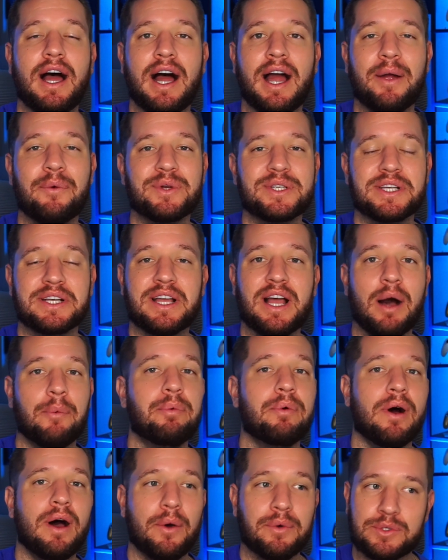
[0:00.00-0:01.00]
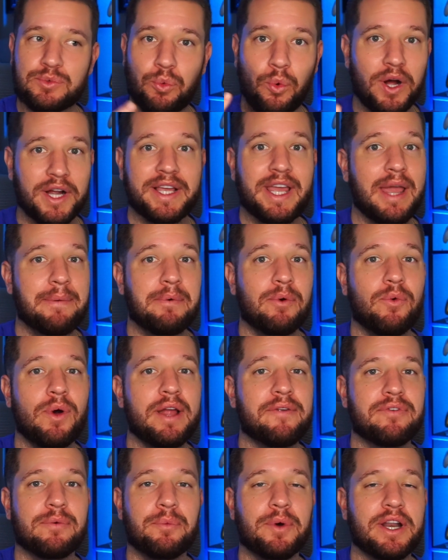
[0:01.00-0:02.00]
I was 1 game
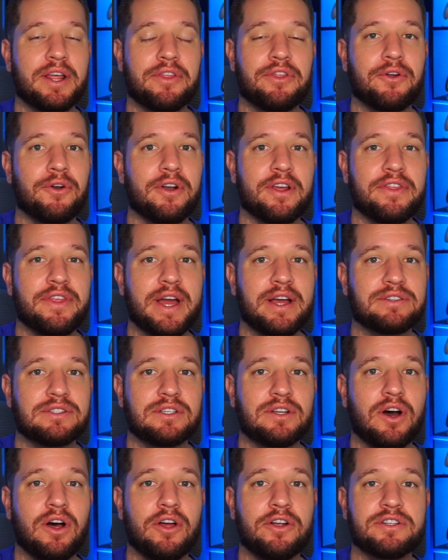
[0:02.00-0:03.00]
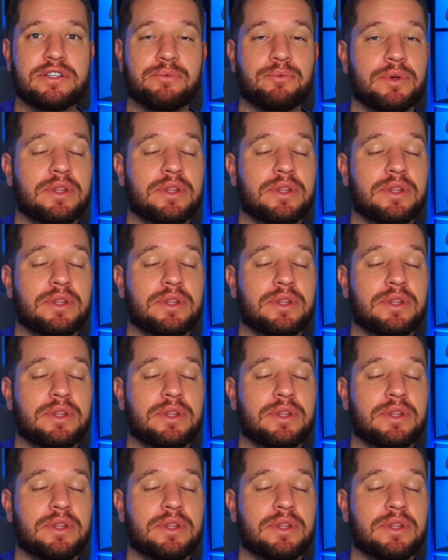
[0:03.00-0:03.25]
away from winning $30,000